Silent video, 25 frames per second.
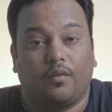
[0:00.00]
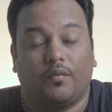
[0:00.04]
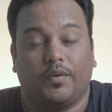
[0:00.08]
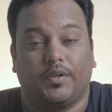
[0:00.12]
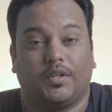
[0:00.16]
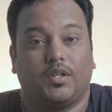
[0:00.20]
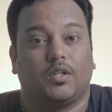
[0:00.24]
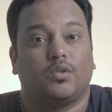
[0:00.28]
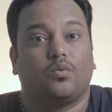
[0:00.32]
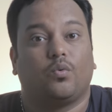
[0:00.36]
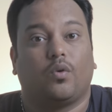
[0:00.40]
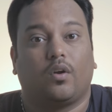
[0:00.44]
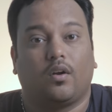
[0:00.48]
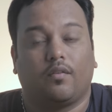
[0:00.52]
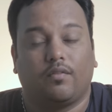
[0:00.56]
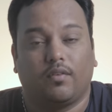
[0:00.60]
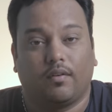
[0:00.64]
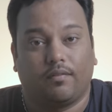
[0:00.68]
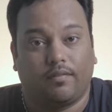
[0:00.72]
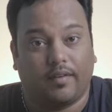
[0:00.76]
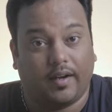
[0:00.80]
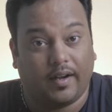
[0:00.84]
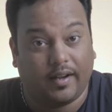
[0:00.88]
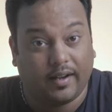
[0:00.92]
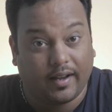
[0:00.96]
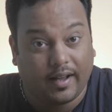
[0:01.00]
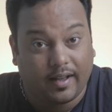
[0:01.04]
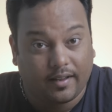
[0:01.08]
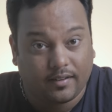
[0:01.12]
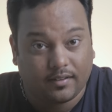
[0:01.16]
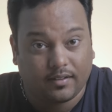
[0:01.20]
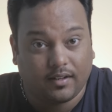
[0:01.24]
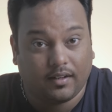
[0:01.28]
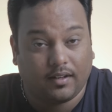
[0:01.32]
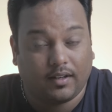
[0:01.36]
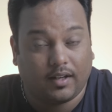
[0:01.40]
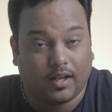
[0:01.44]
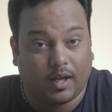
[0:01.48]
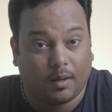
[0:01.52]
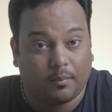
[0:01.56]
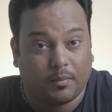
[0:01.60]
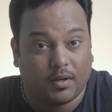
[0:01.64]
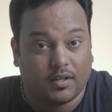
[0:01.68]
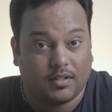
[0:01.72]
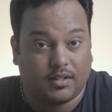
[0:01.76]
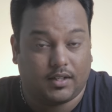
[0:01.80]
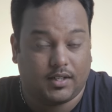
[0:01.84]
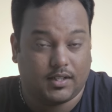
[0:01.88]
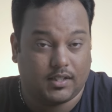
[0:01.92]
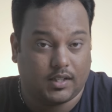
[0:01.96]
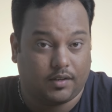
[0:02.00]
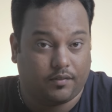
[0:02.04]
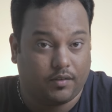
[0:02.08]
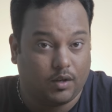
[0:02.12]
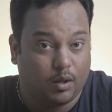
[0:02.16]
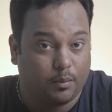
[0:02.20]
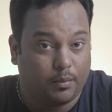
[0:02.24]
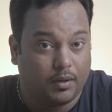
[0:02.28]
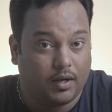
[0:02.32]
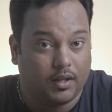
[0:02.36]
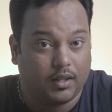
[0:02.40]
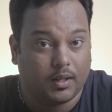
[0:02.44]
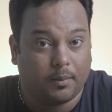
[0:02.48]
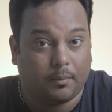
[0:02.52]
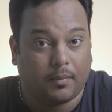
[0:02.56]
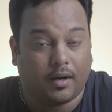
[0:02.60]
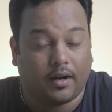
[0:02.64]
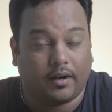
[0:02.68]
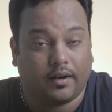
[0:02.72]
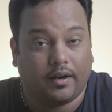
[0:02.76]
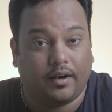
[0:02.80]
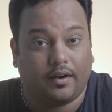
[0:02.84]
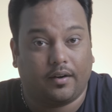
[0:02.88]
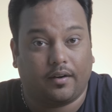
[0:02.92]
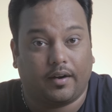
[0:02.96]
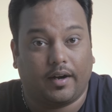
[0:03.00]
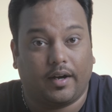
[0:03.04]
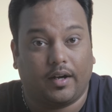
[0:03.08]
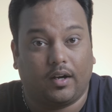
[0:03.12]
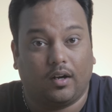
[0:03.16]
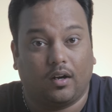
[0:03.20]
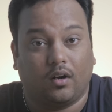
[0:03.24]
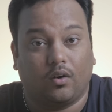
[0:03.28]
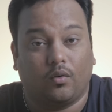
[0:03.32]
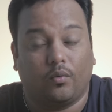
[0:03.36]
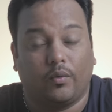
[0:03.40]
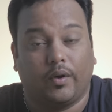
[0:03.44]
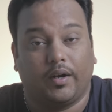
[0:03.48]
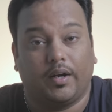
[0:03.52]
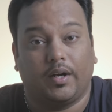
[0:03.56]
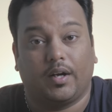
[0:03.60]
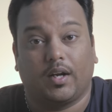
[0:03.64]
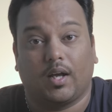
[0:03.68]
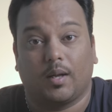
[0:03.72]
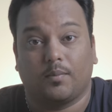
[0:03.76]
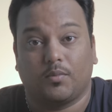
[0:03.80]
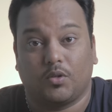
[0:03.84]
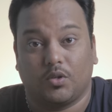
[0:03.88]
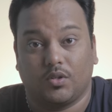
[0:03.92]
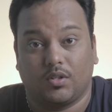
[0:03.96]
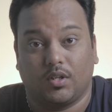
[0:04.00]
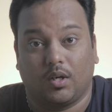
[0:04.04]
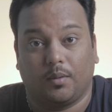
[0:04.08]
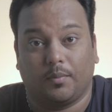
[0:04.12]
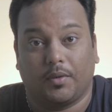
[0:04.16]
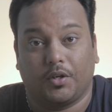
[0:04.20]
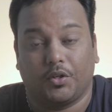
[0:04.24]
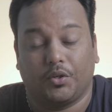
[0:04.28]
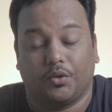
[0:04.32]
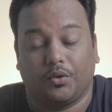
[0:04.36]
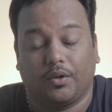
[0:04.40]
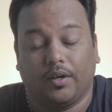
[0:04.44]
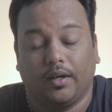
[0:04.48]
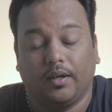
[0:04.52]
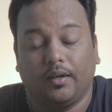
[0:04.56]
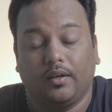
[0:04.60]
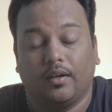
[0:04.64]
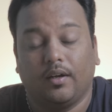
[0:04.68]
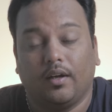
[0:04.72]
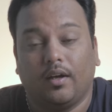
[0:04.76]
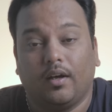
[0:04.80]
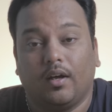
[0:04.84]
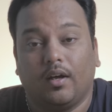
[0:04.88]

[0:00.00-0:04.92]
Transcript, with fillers: which is one of the fantastic cameras that is available in the market right now when it comes to cinema shooting.